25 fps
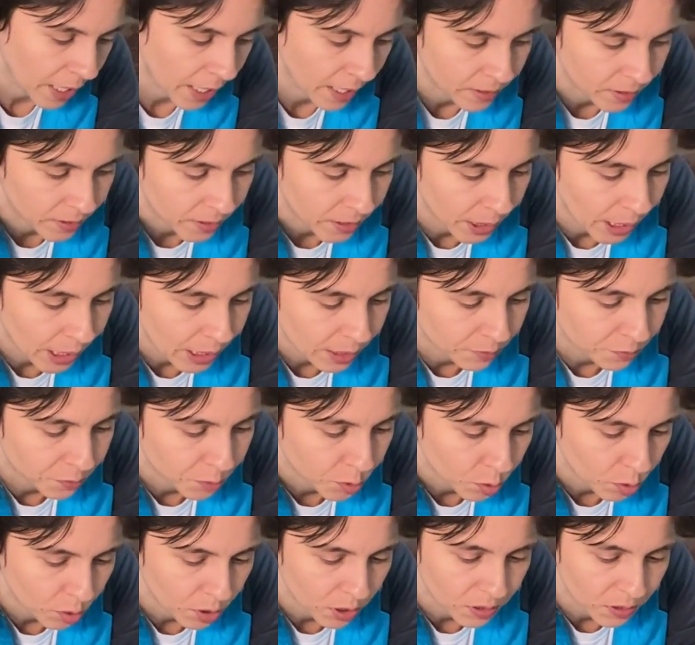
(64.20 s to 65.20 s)
past, the Eight of
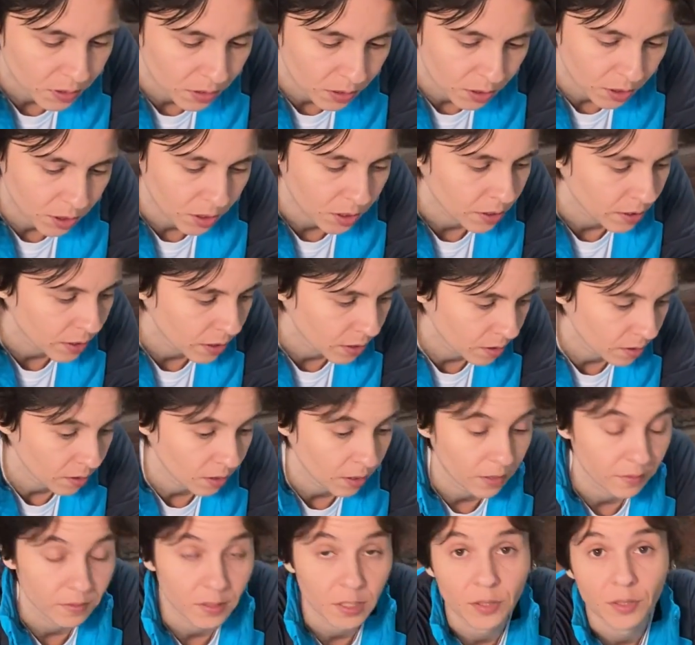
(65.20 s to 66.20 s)
Swords, the Chariot, the
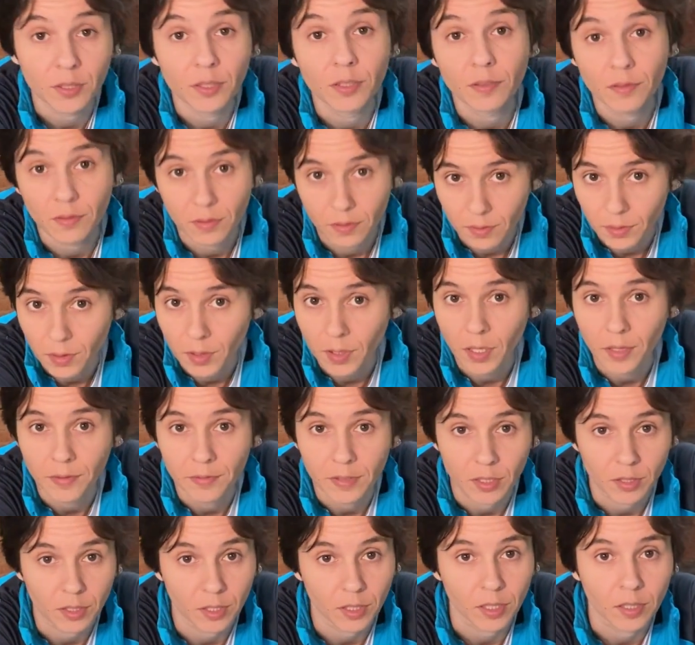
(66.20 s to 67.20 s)
Lovers.
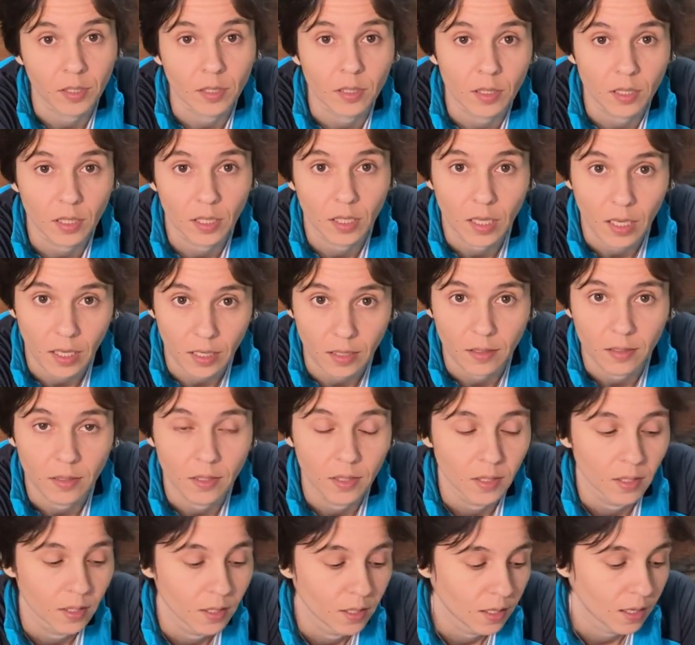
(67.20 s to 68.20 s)
Love is here, again.
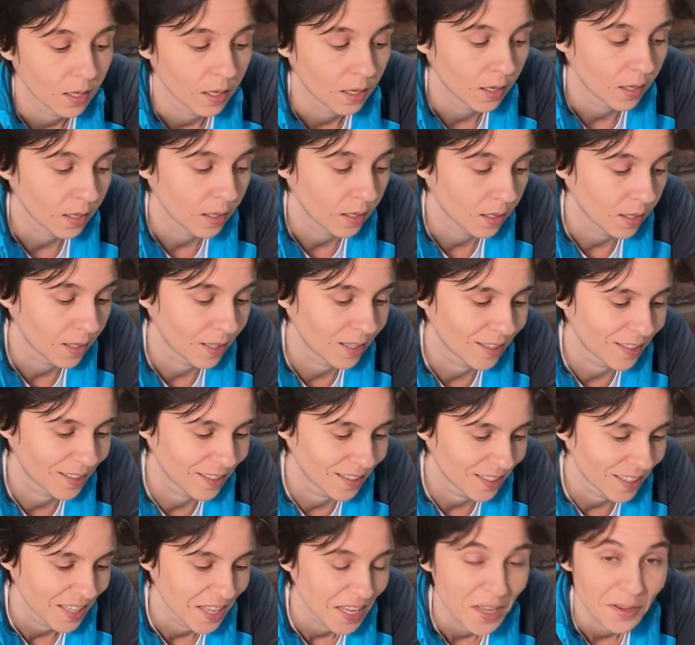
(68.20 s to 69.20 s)

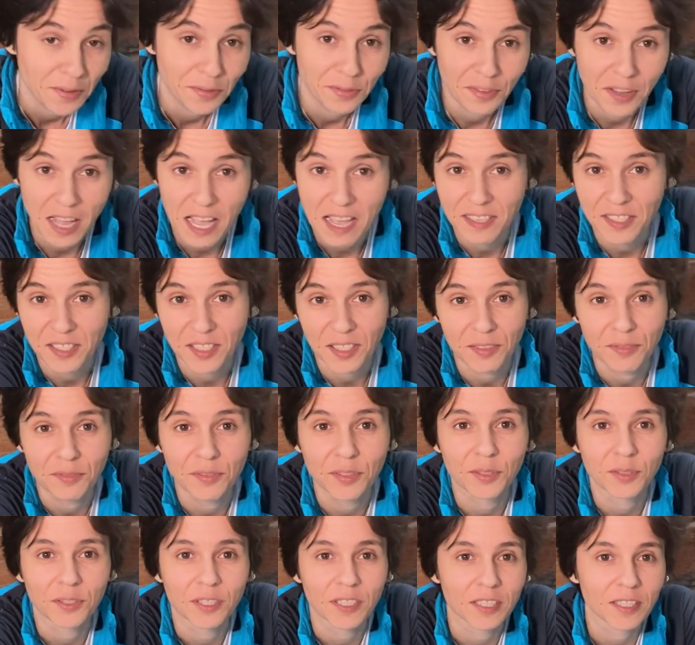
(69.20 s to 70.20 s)
Fast and
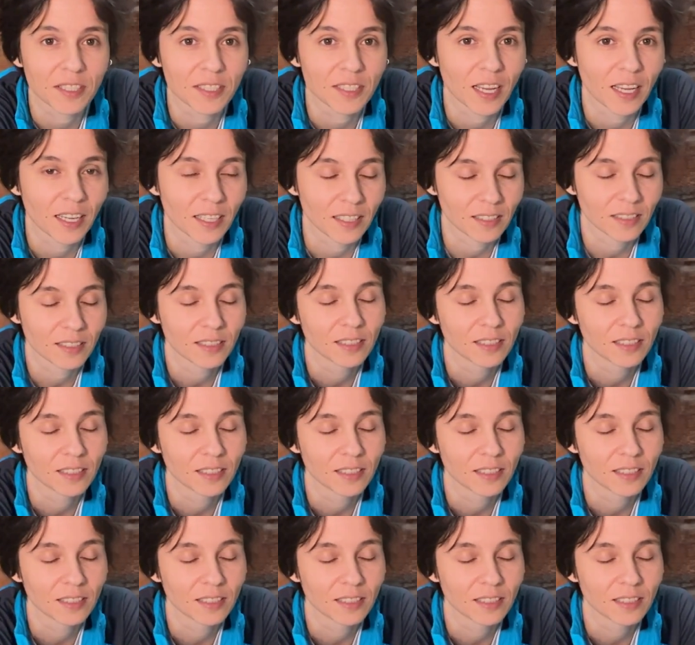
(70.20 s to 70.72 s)
furious, kind